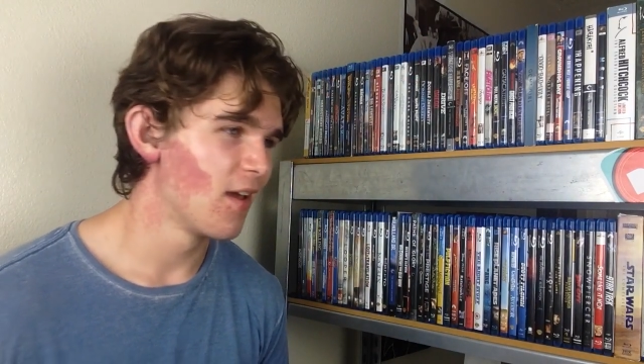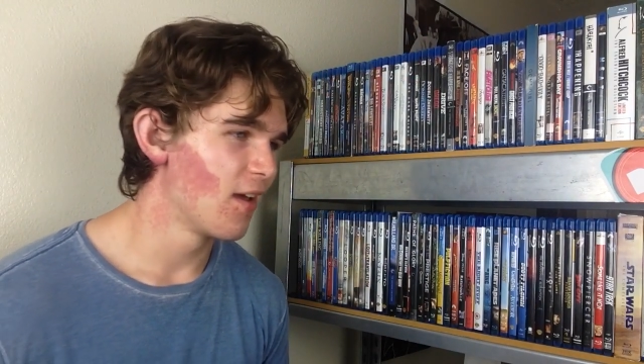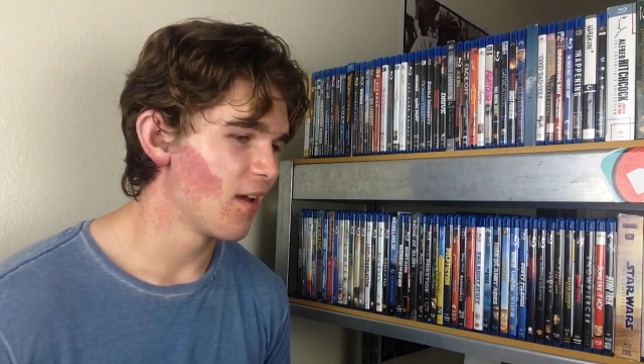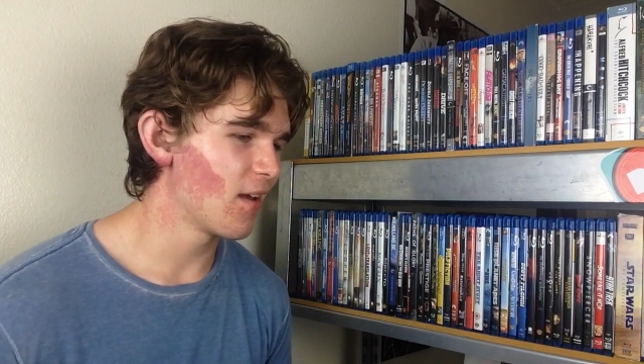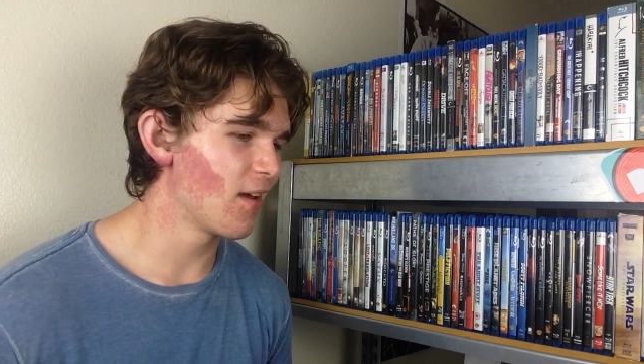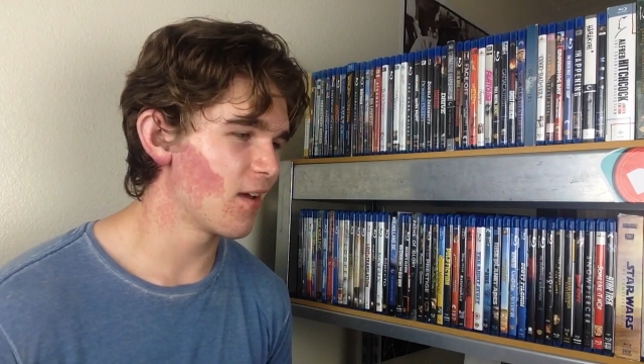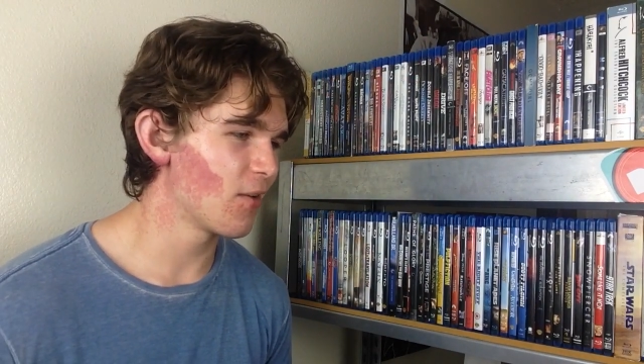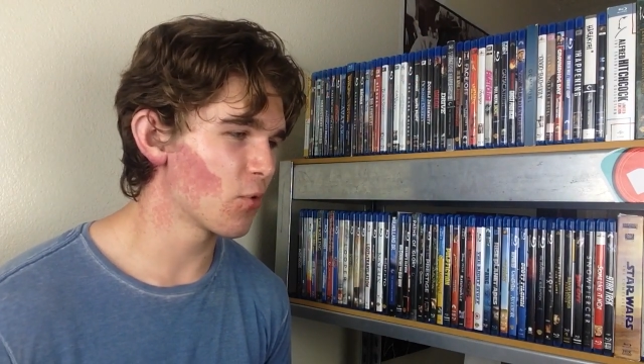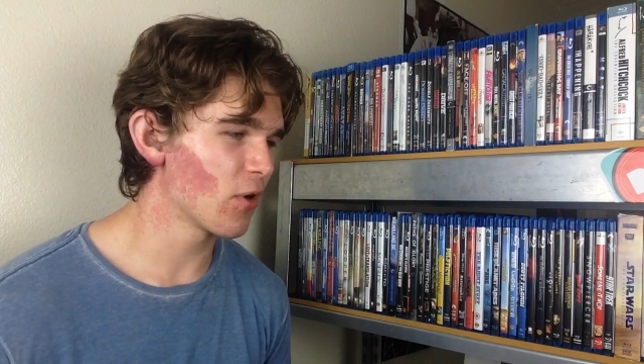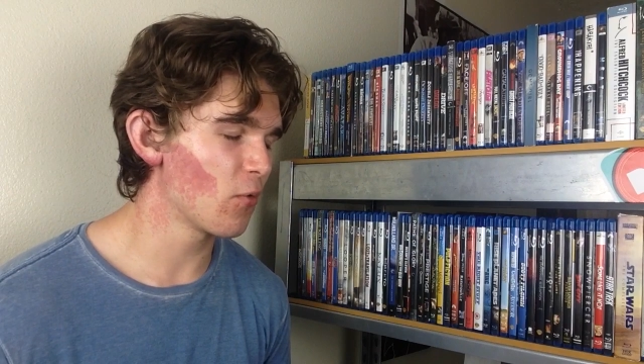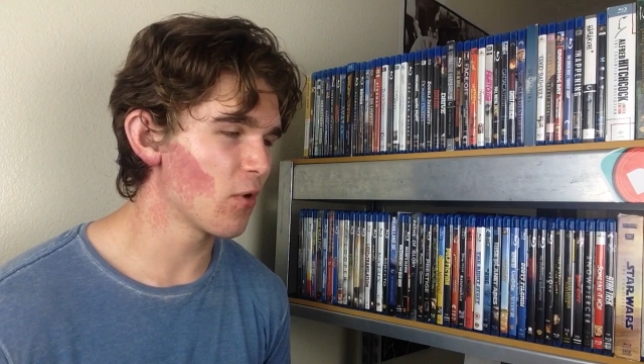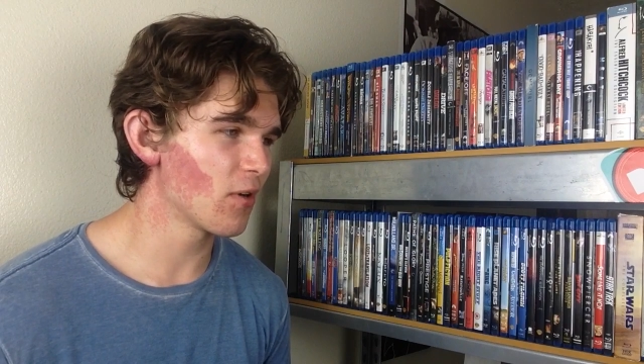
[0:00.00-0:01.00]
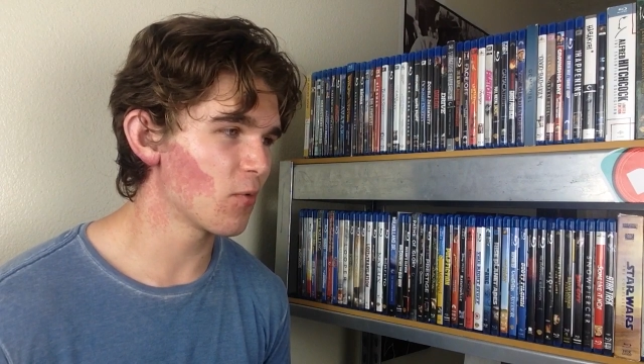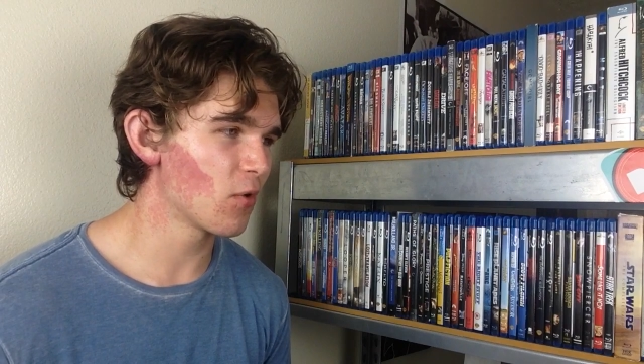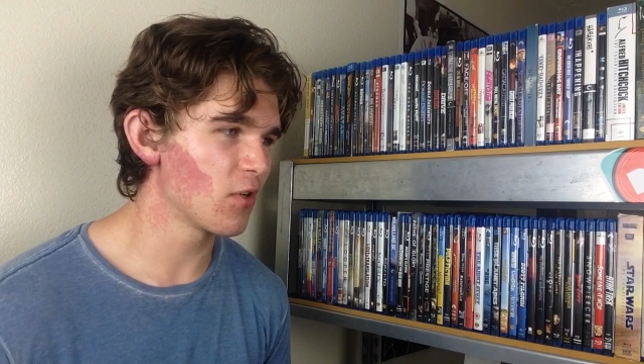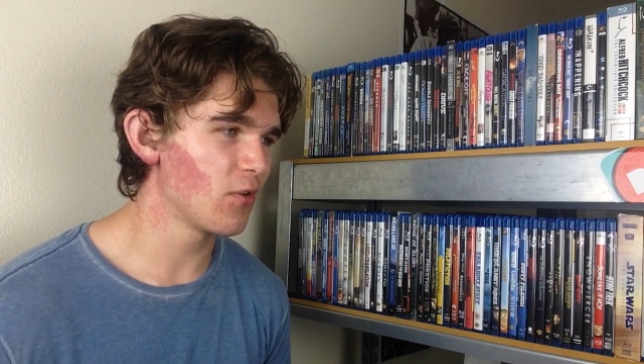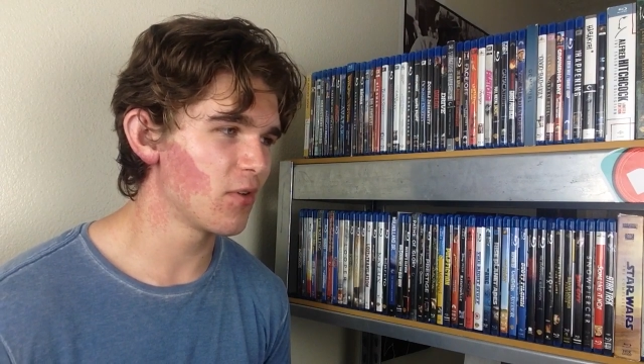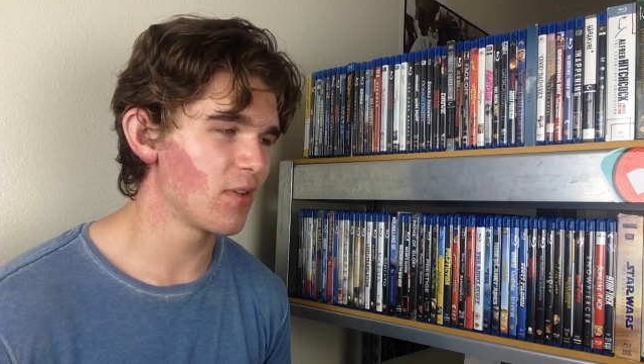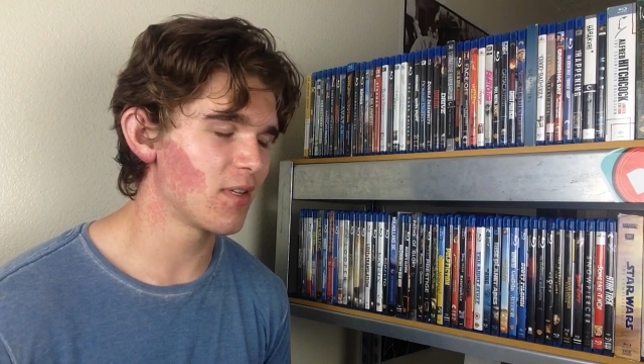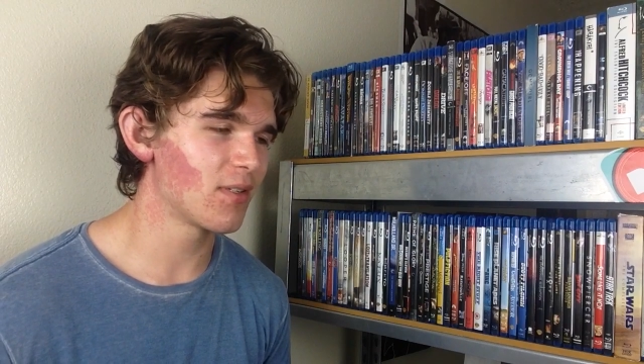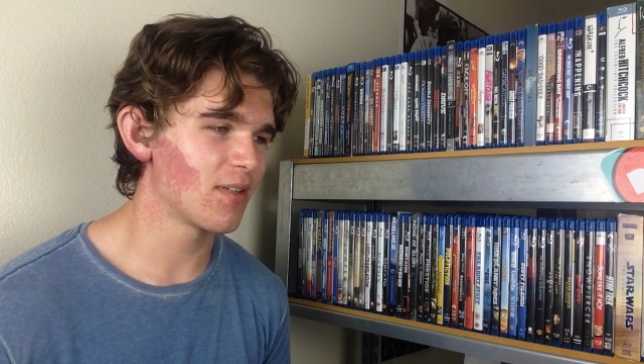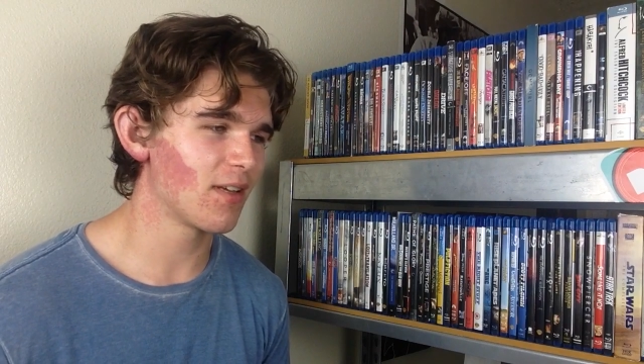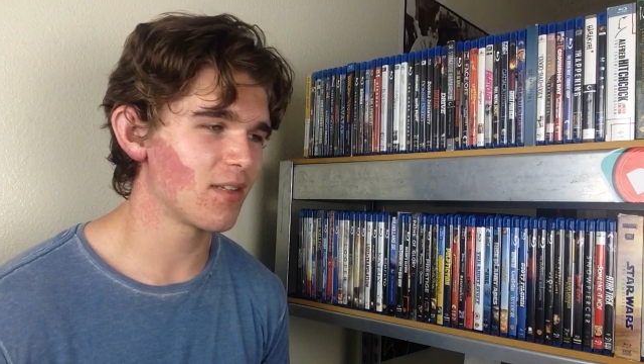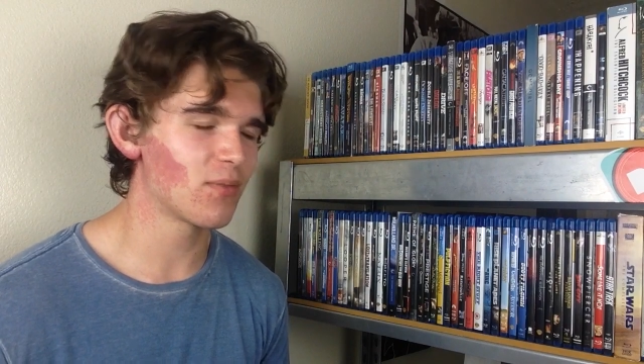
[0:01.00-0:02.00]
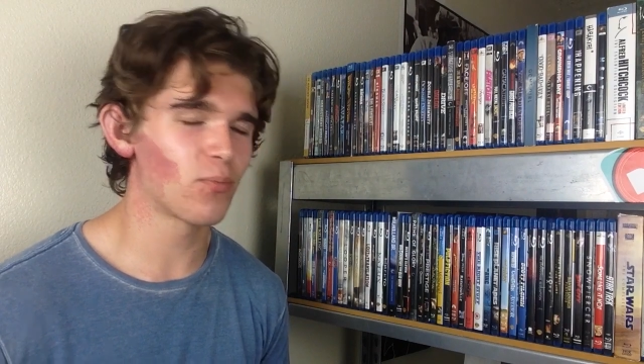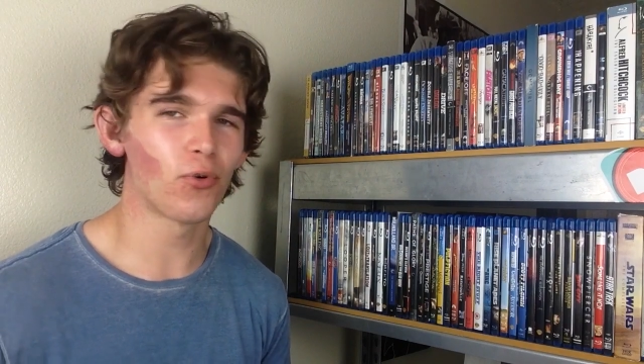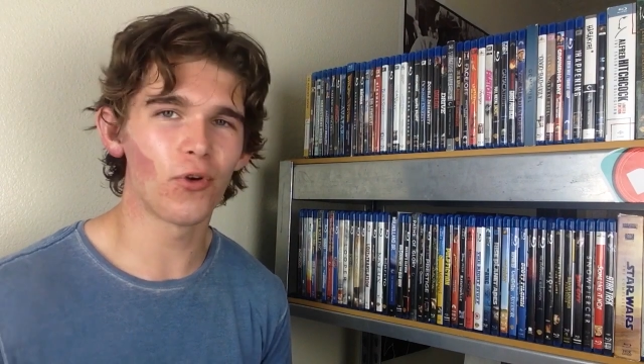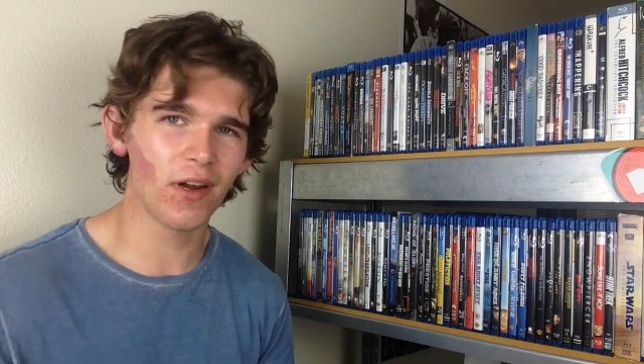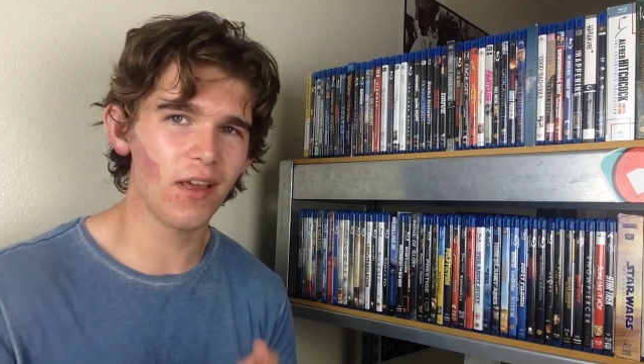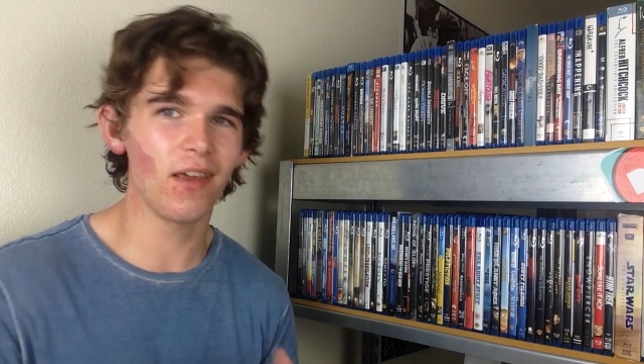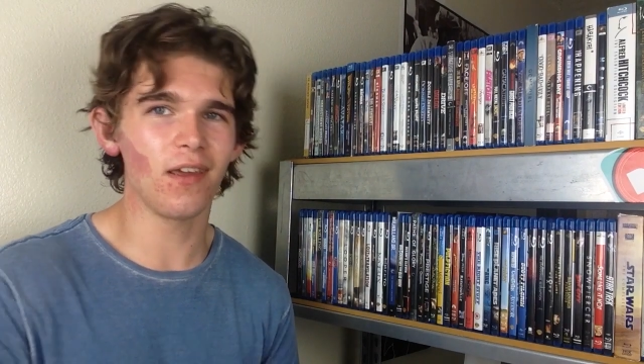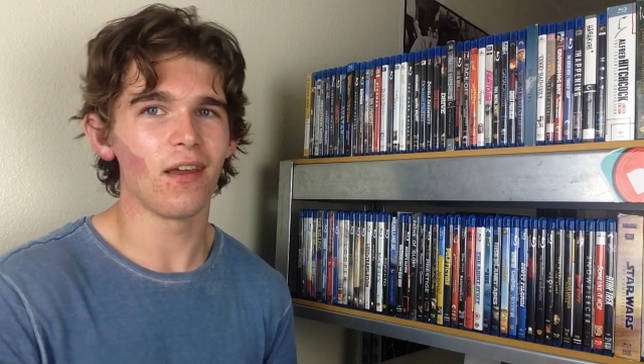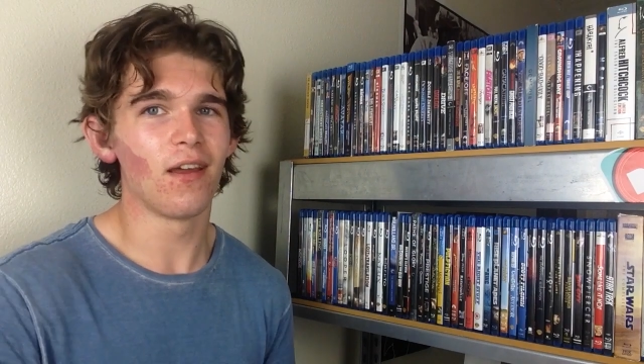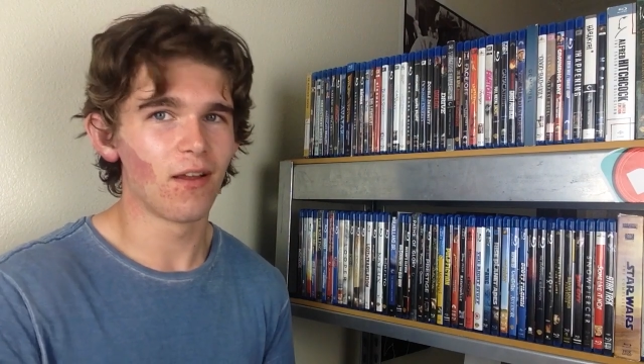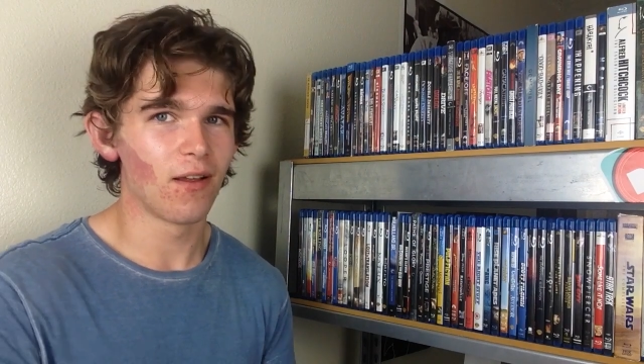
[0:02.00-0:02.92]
We're doing this as a pretty